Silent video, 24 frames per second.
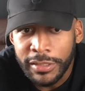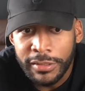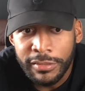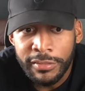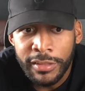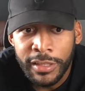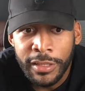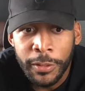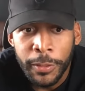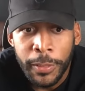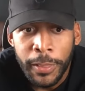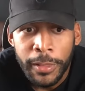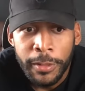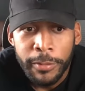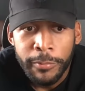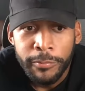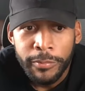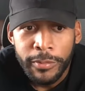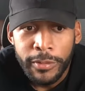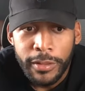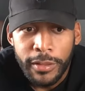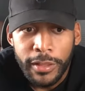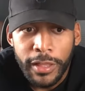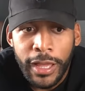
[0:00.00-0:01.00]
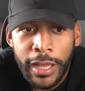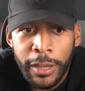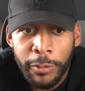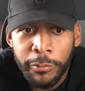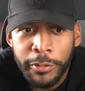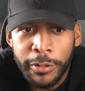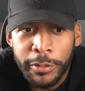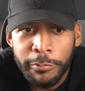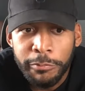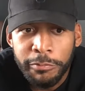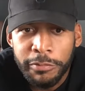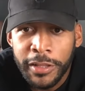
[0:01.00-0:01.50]
it's like, I
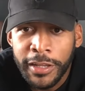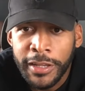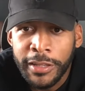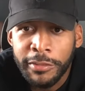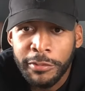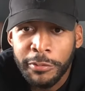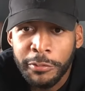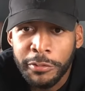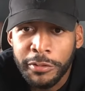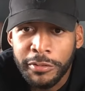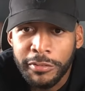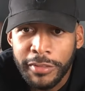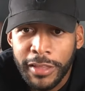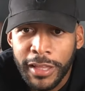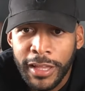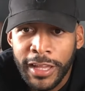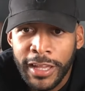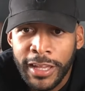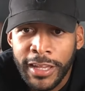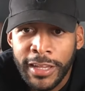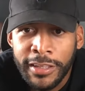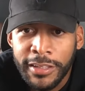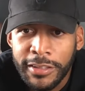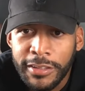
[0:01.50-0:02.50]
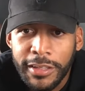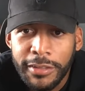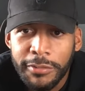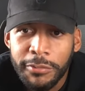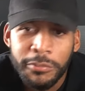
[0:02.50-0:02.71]
want him flying through the sky.